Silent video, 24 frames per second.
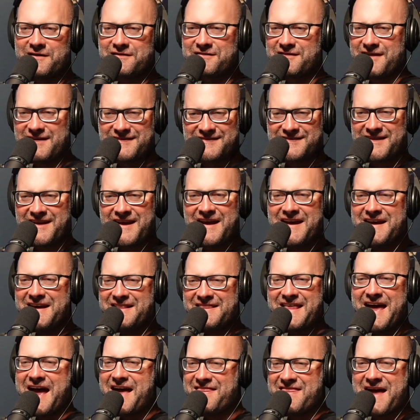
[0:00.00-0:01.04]

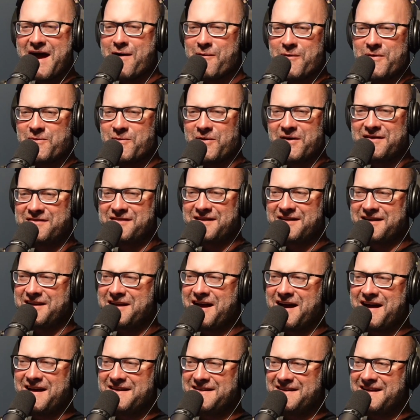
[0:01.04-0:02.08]
That one wasn't
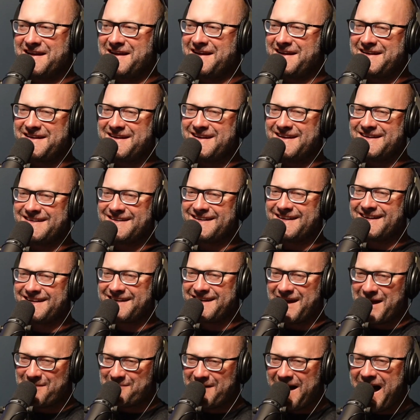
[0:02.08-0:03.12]
cut in.
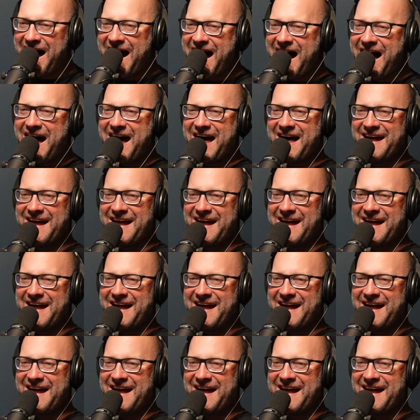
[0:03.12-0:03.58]
Come on.